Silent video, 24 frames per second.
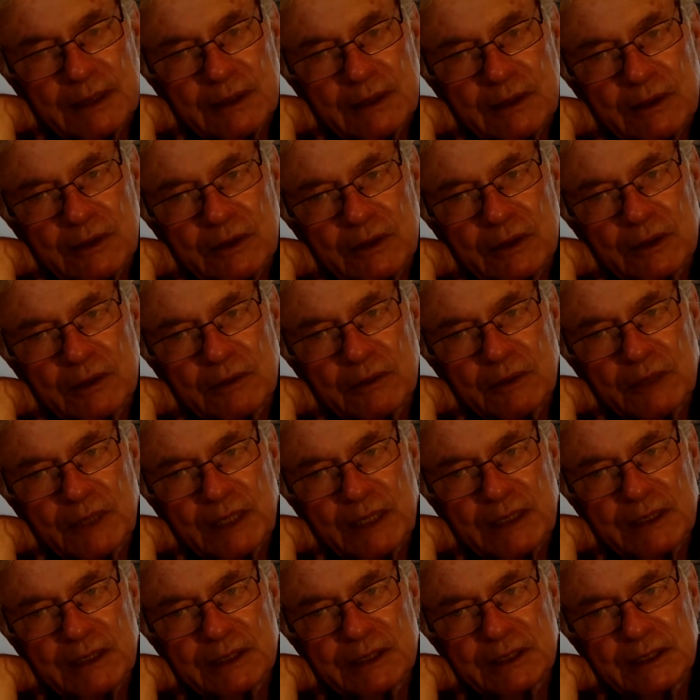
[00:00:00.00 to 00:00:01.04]
nuclear
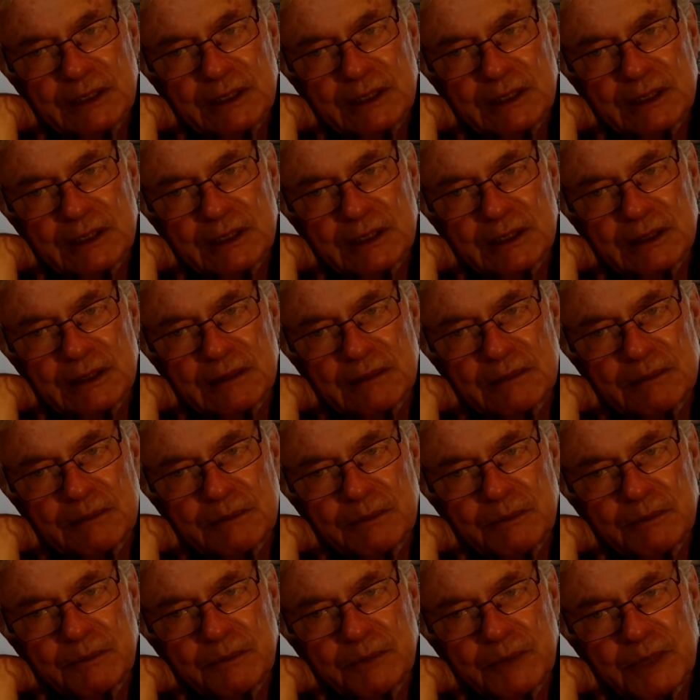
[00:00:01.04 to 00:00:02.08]
waste is a
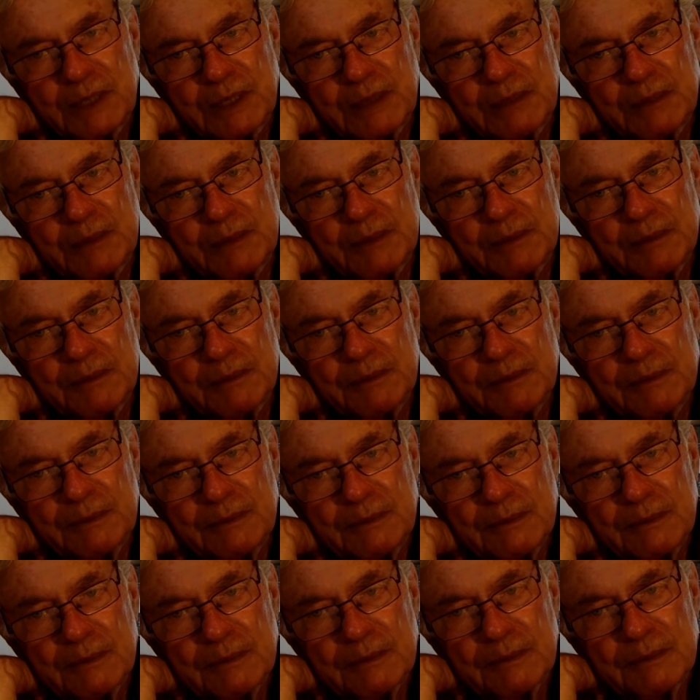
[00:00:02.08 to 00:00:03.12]
problem
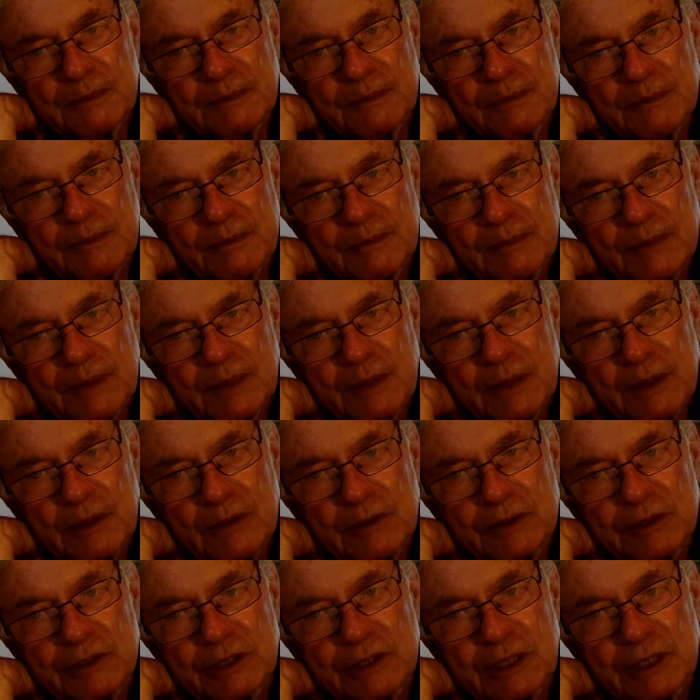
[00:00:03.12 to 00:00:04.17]

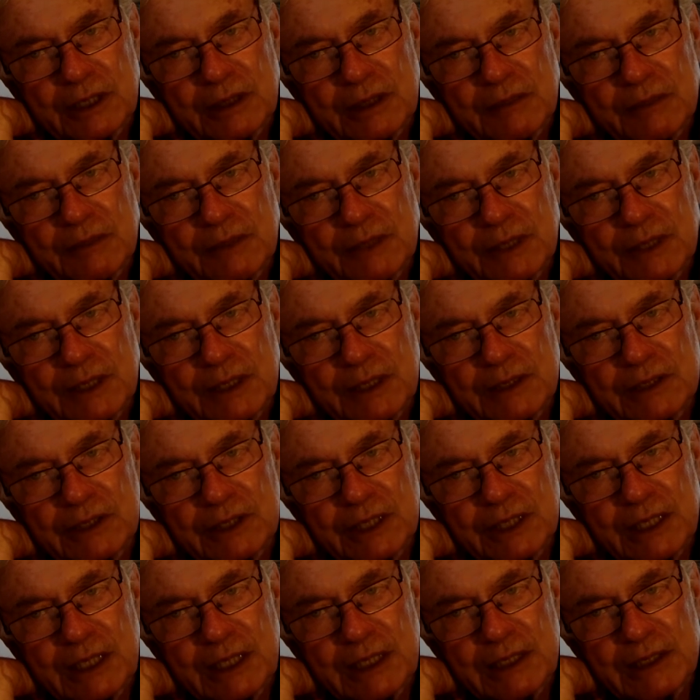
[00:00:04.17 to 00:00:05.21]
you start with
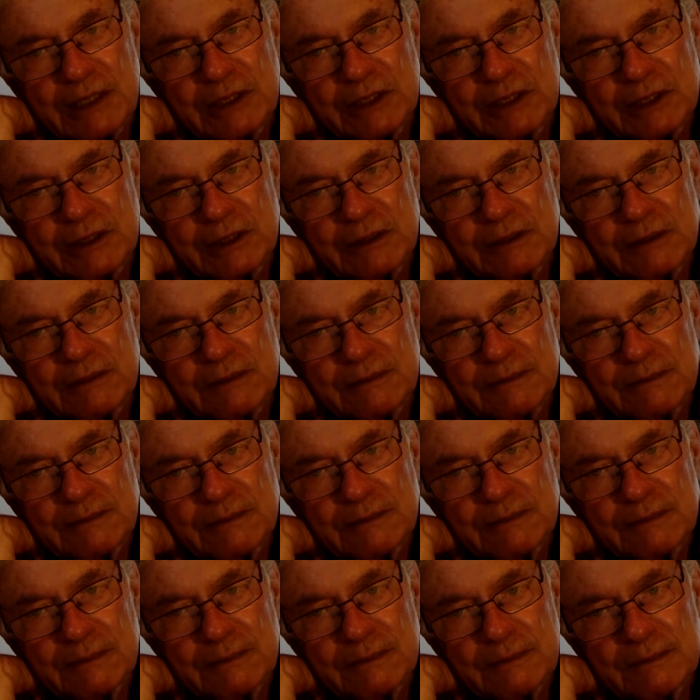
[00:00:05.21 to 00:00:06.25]
education
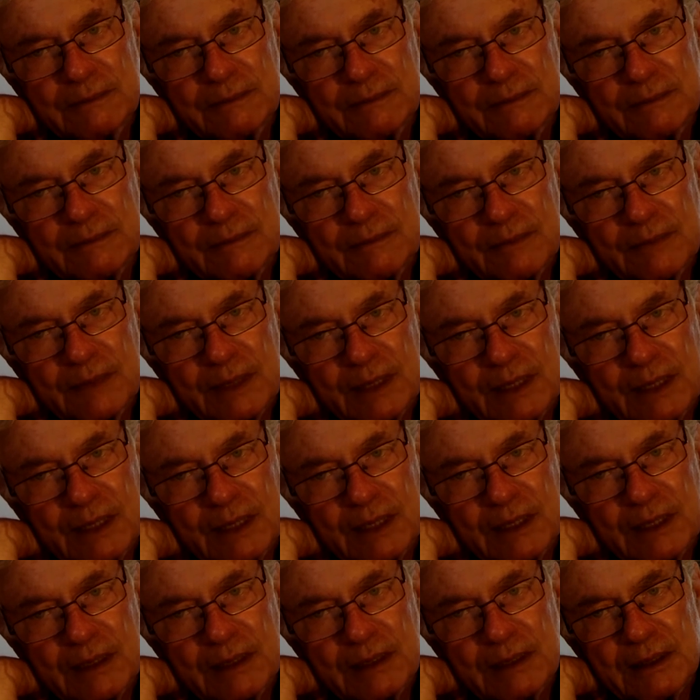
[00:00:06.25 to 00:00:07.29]

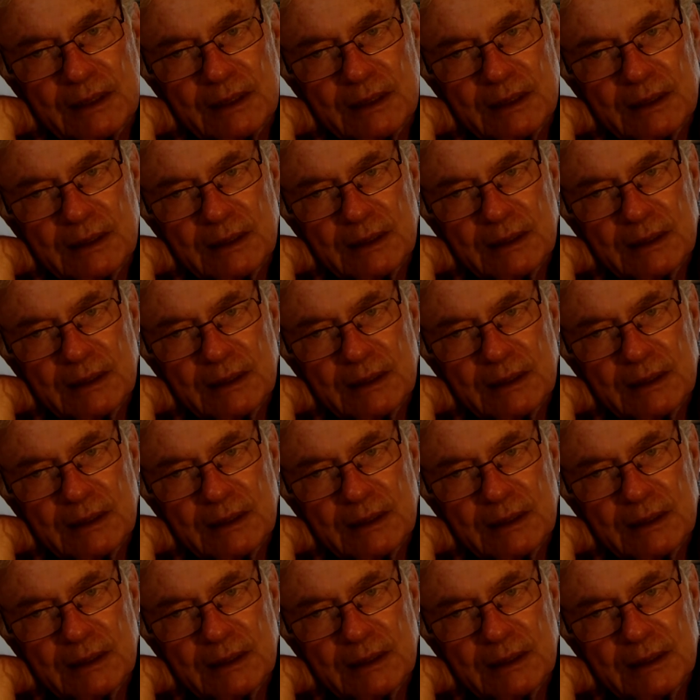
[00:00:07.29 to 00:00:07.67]
and